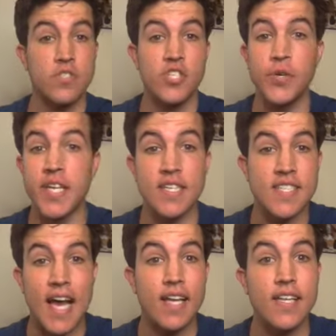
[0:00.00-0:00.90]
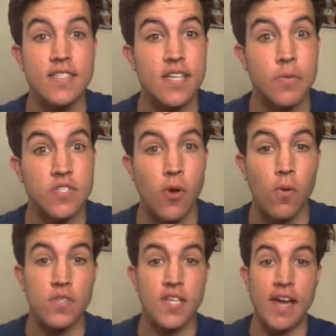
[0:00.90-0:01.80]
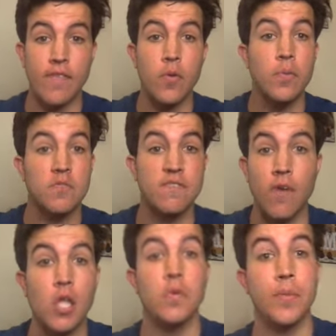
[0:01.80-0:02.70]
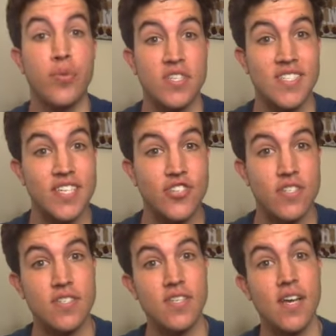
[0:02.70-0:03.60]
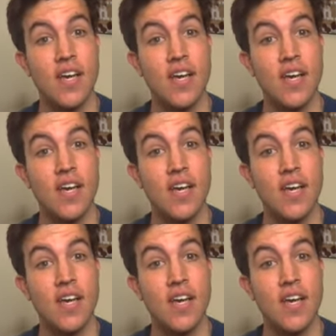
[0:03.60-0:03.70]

was doing exactly as they were told. Everyone was following procedures.